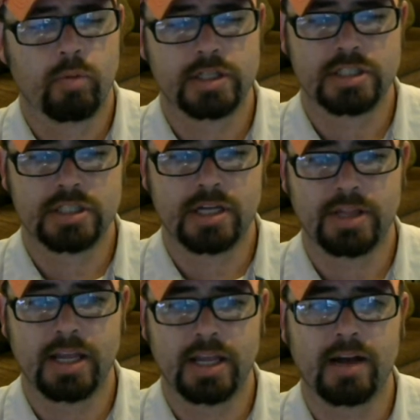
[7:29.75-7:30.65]
Which,
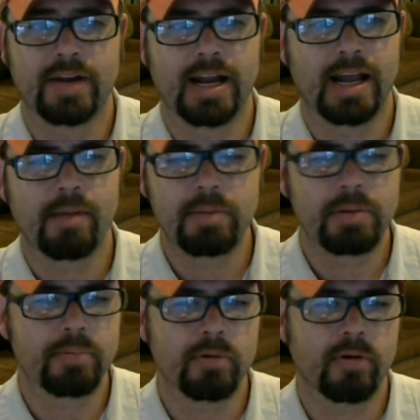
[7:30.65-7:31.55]
come to think of it, how many
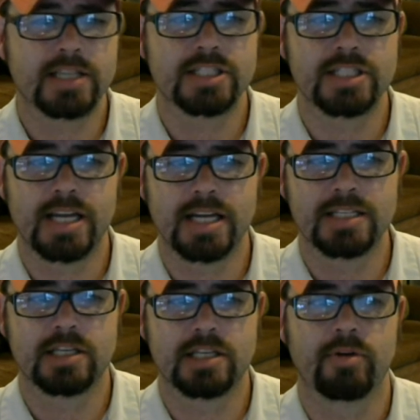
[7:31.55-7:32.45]
people are actually in
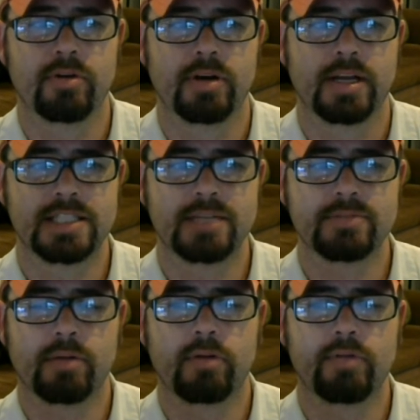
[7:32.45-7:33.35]
this community? It
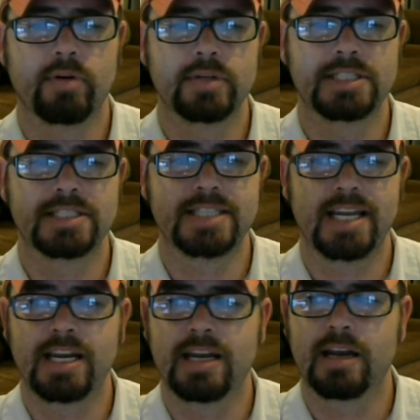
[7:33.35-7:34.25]
seems like we've only
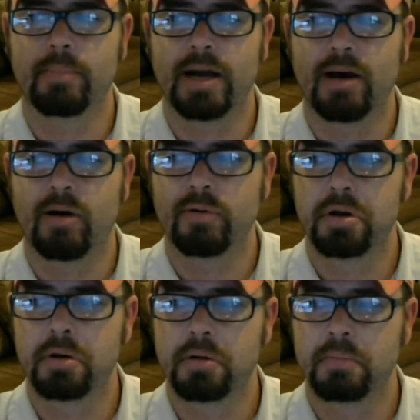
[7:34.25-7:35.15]
seen about,